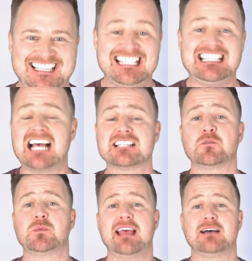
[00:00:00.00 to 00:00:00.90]
This has
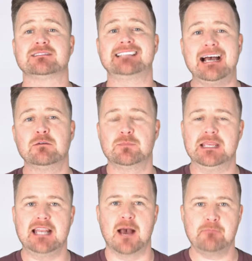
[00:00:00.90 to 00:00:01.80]
without doubt
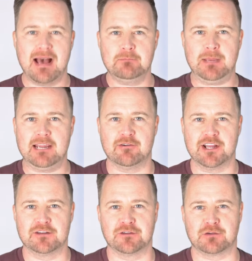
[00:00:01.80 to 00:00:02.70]
been a mad
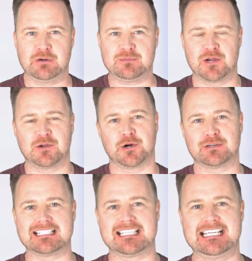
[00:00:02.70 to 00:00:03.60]
period for
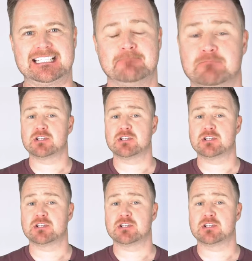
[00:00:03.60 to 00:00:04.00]
cryptocurrencies,